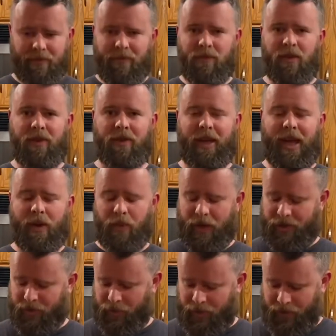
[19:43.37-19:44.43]
Can't wait
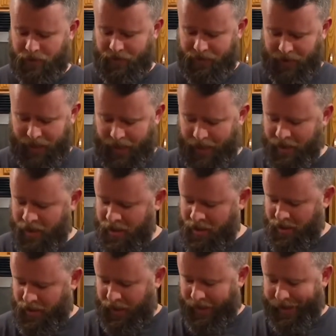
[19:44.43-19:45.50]
till we do this again.
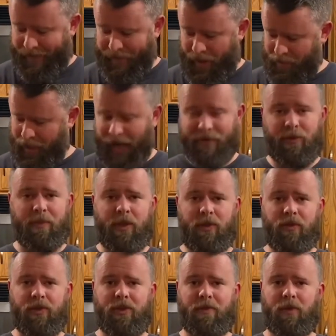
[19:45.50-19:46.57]
I'm gonna have to be
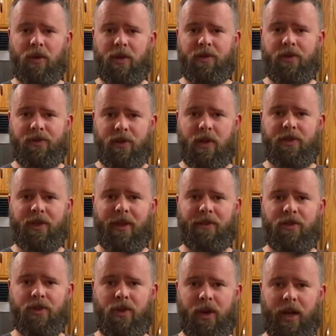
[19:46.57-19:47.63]
doing some more desserts on this
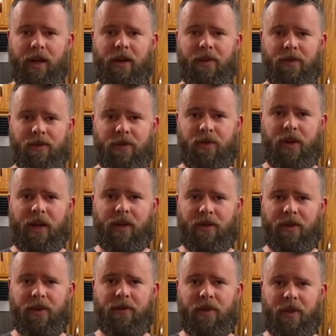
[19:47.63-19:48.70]
Traeger. Traeger did
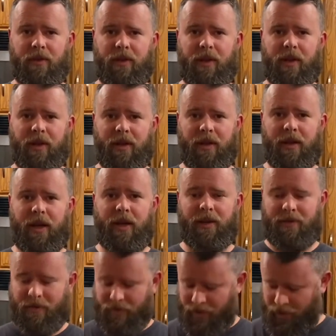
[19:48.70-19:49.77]
a really, really
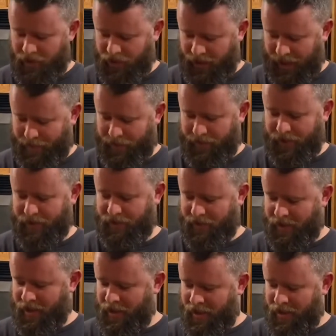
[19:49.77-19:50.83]
good job with this.
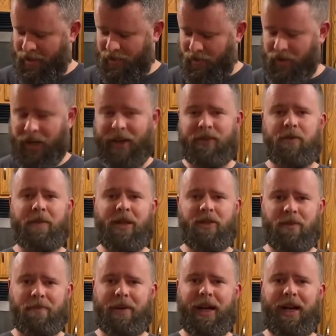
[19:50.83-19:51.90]
Gonna have to make some
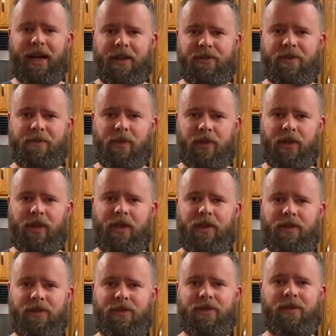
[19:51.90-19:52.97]
pies, some
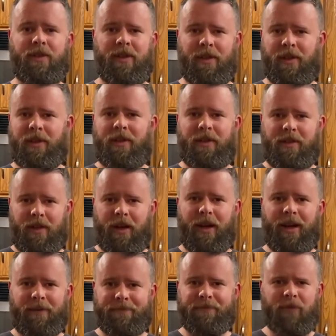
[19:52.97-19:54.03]
cookies.
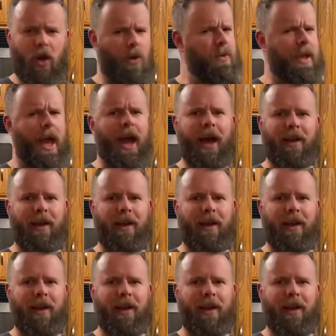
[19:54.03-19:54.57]
Oh yeah.